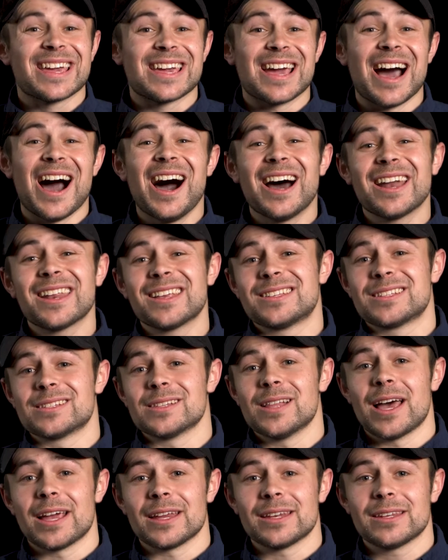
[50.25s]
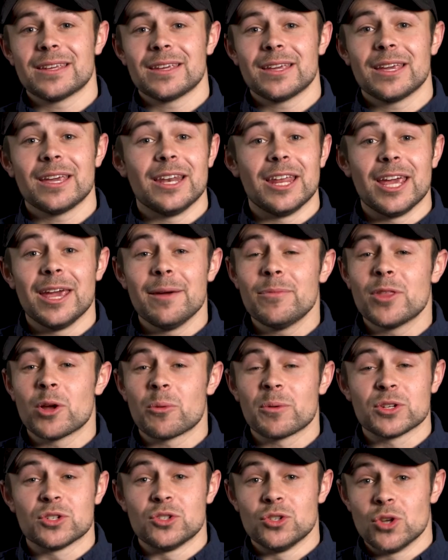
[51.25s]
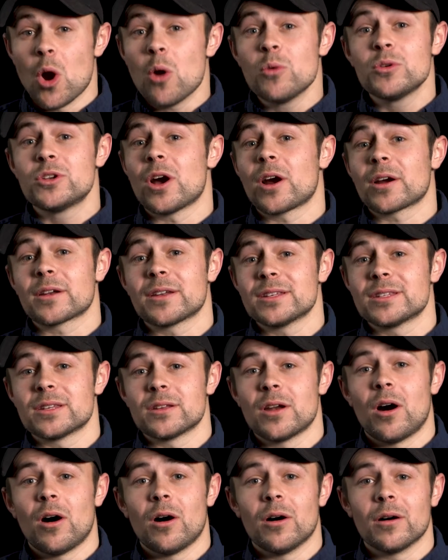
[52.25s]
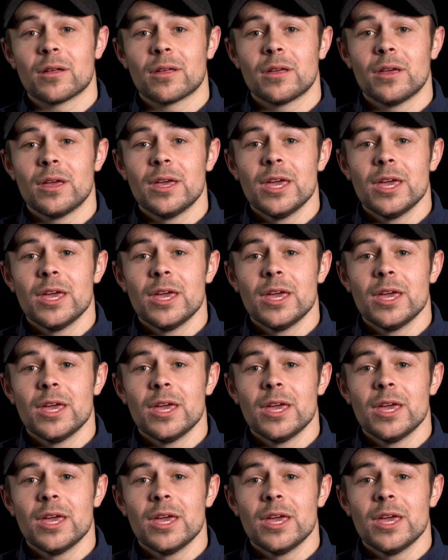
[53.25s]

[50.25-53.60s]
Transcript: God is light. In him there is no darkness at all.